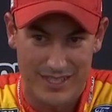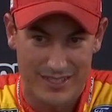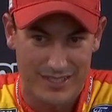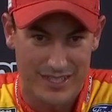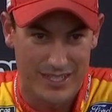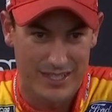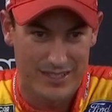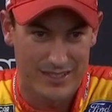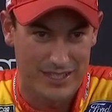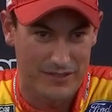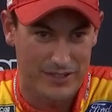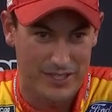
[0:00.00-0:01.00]
It's a uh,
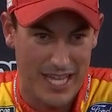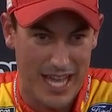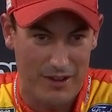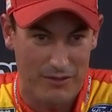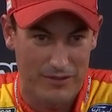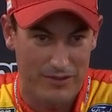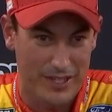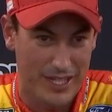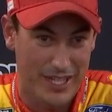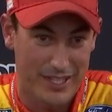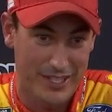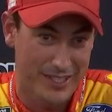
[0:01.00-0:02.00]
tit for tat, one for
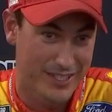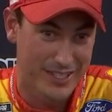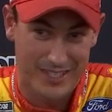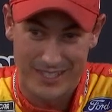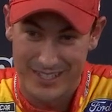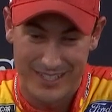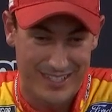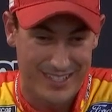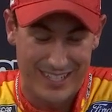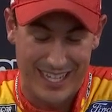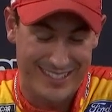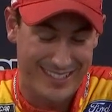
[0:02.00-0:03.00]
the other.
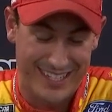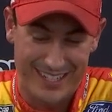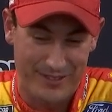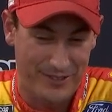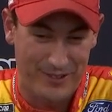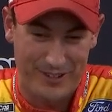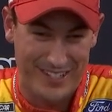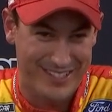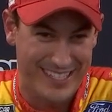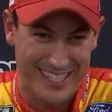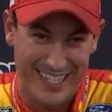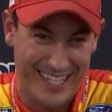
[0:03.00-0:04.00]
I said it before. I'll
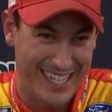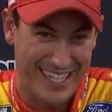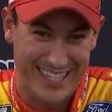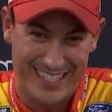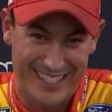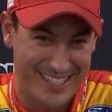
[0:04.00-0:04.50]
say it again.